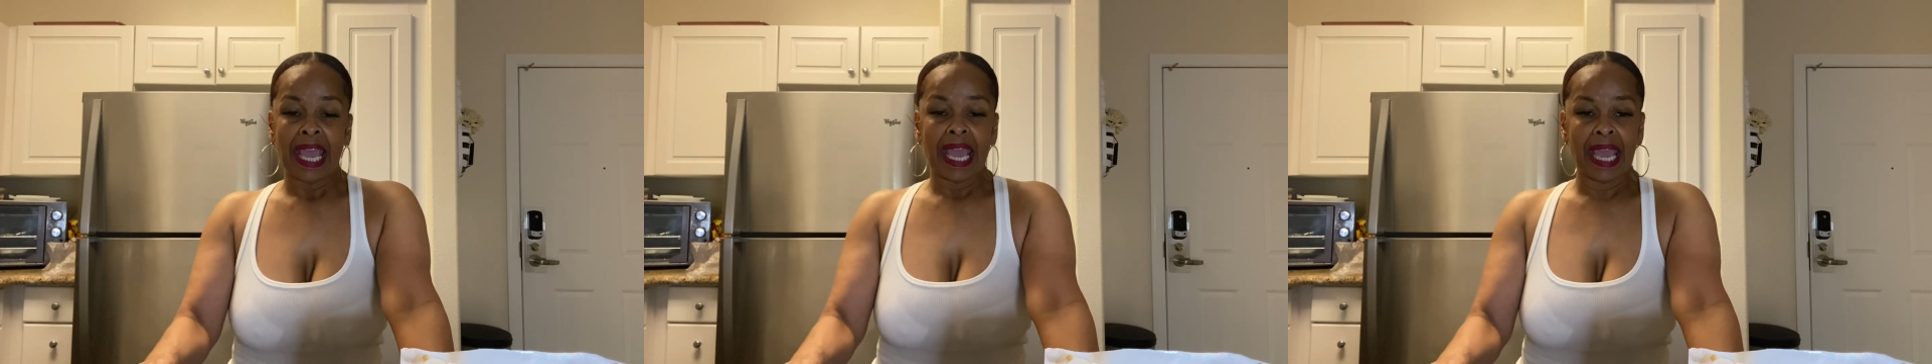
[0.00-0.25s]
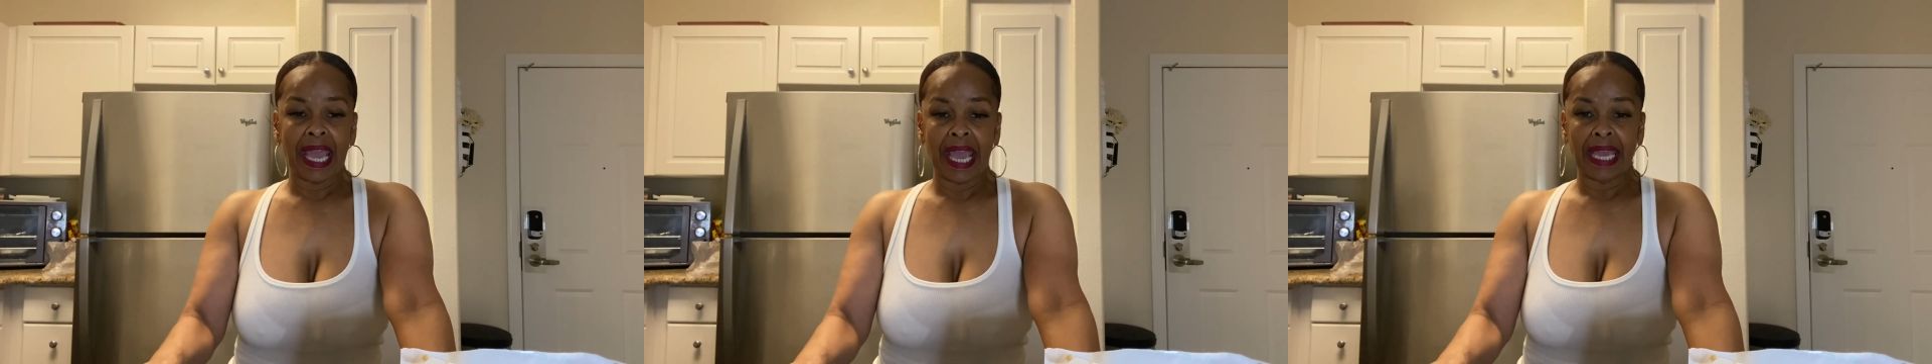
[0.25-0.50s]

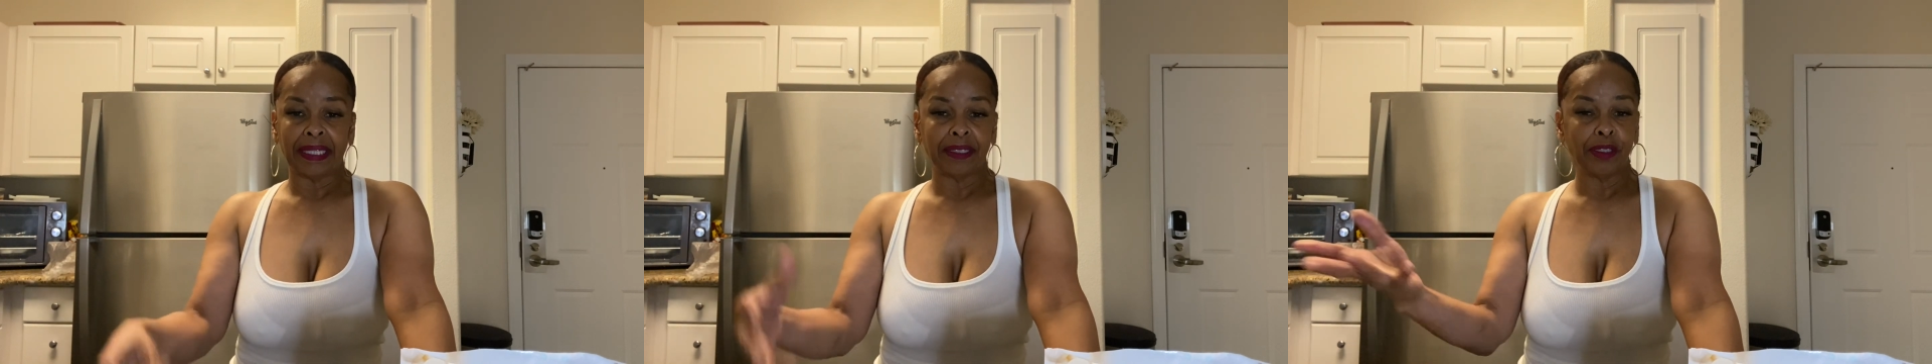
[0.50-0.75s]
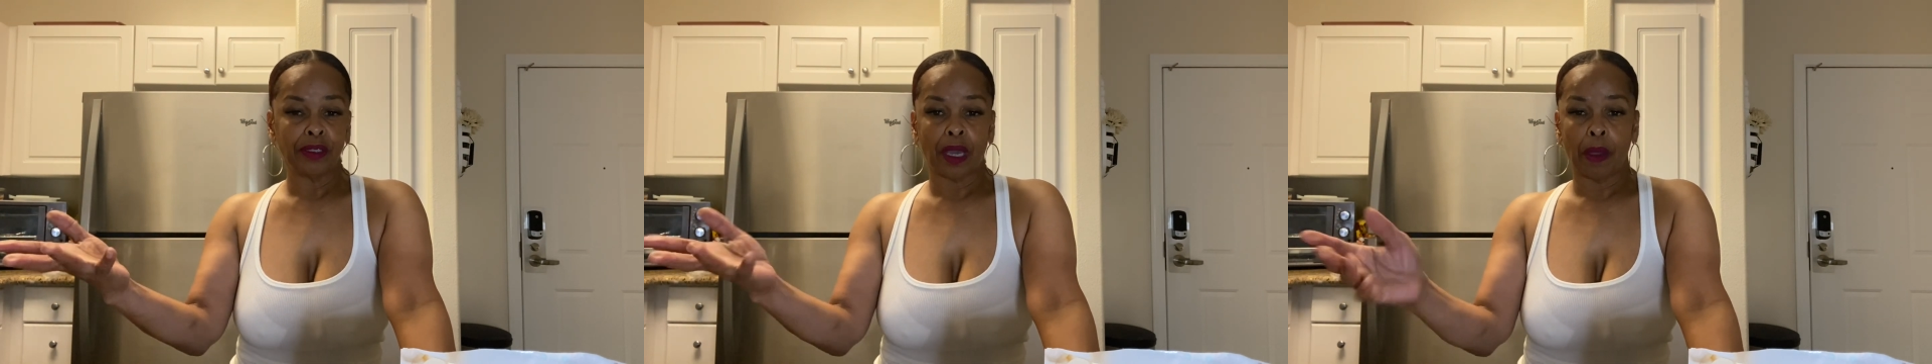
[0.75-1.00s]
and
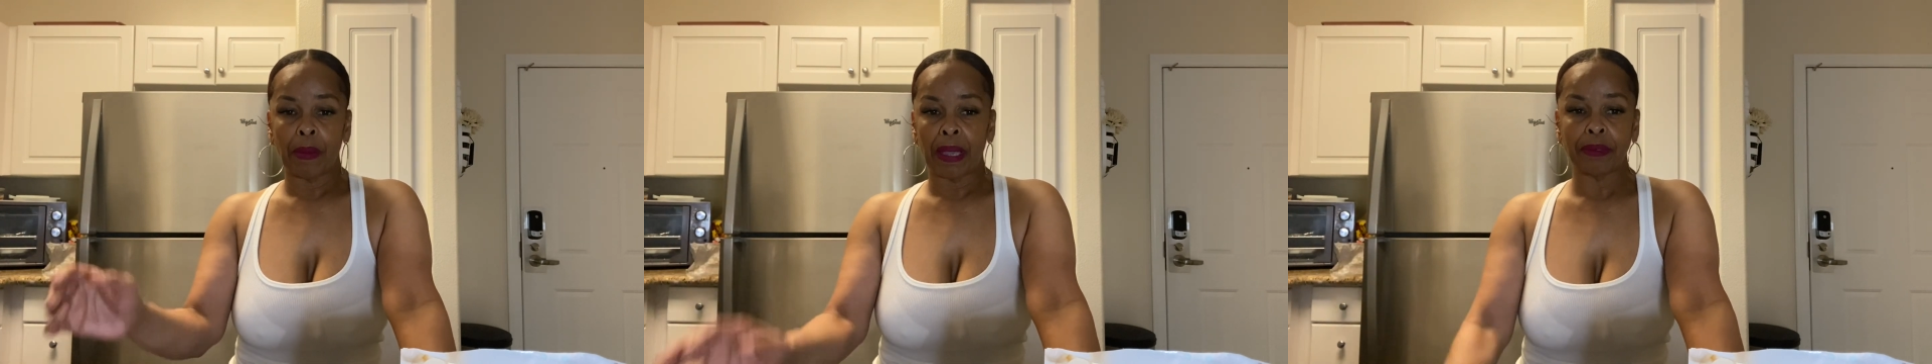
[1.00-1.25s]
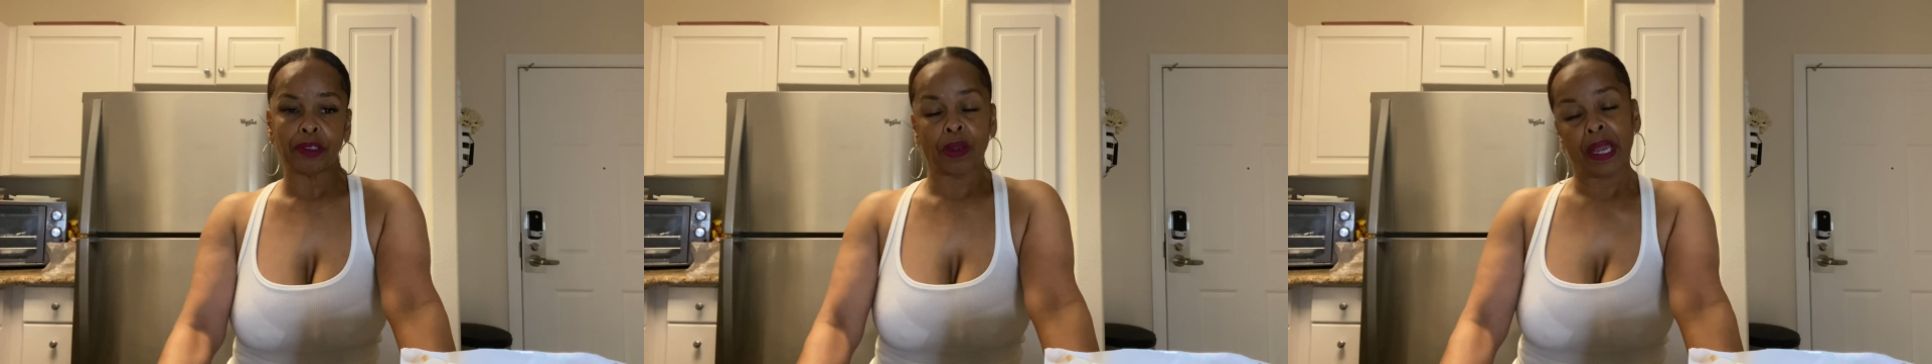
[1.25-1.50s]
you know,
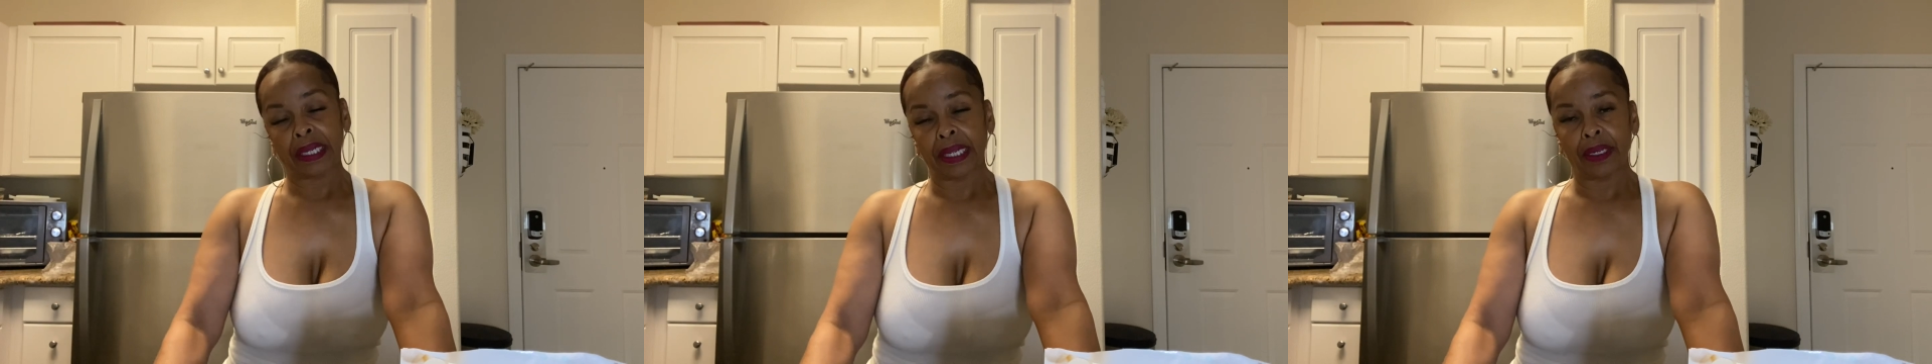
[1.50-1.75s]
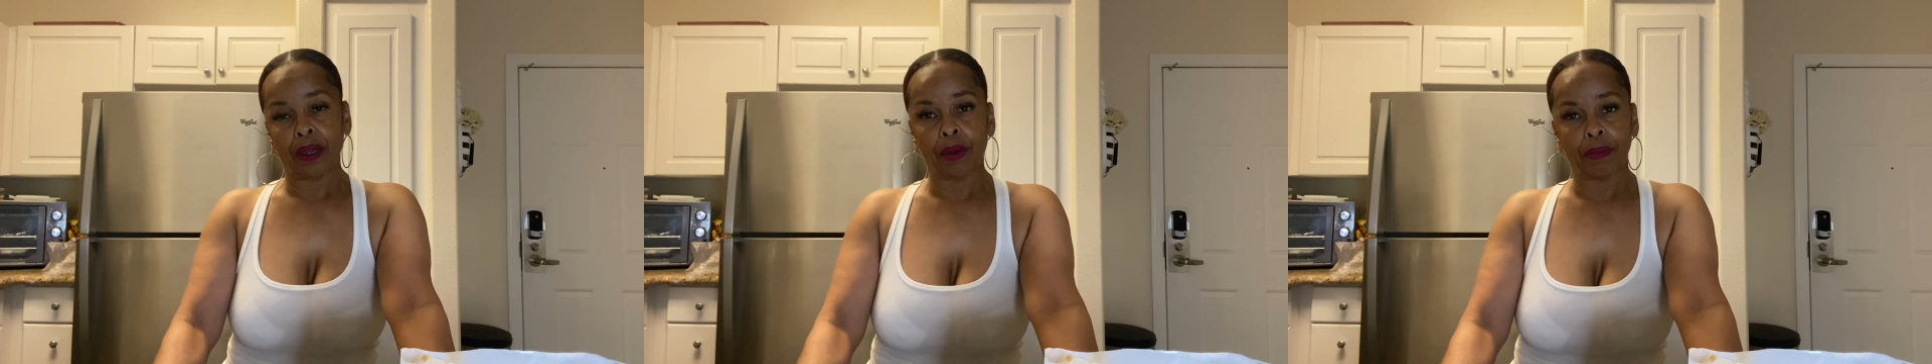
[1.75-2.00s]
maybe try it at
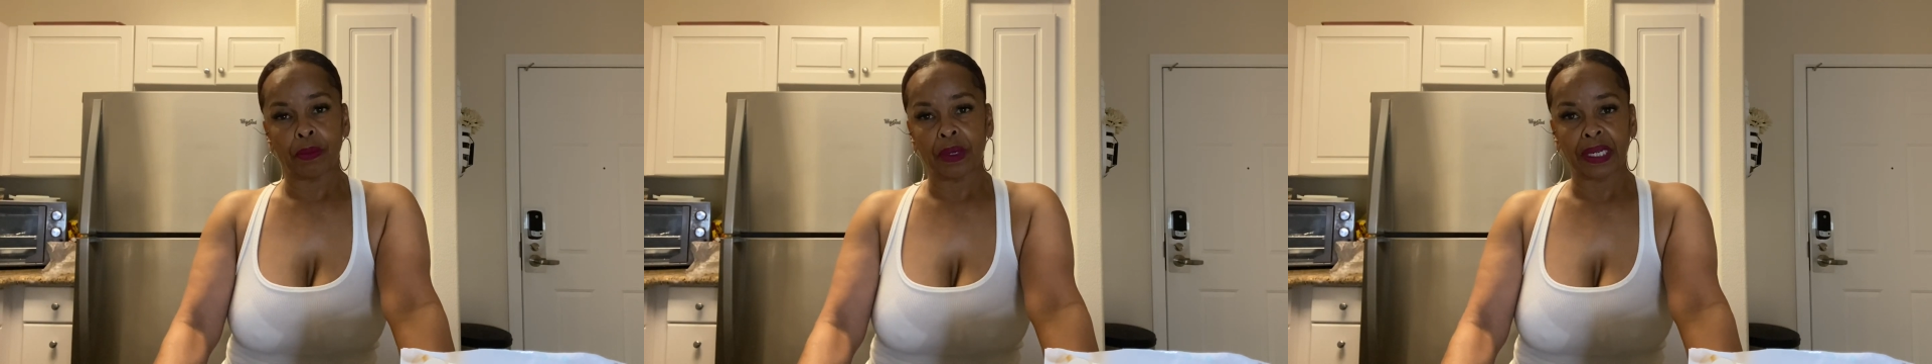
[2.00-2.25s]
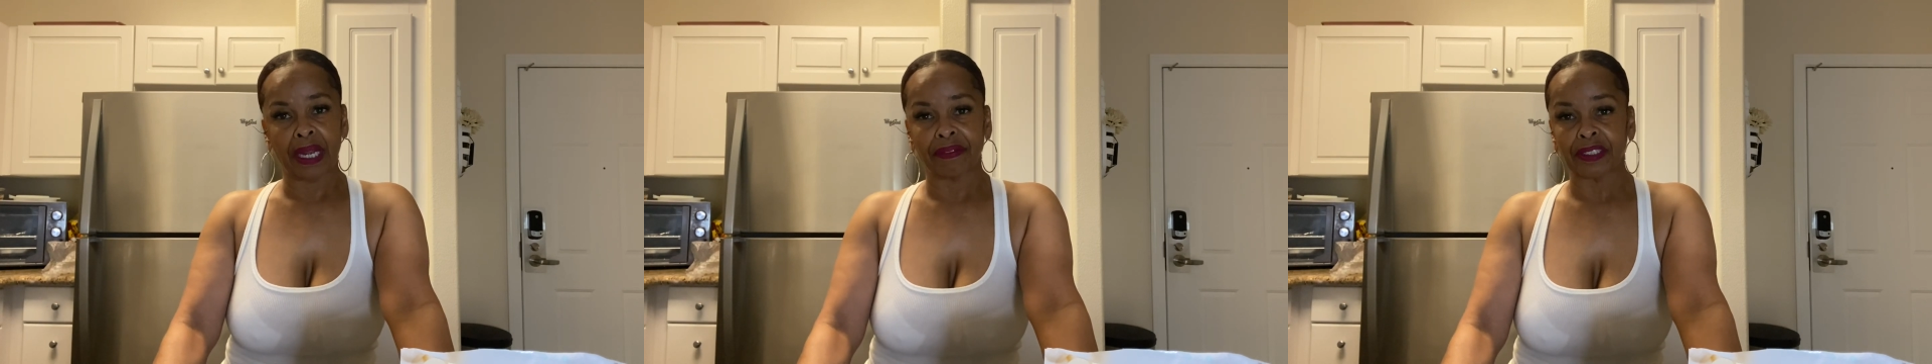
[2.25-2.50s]
home or whatever.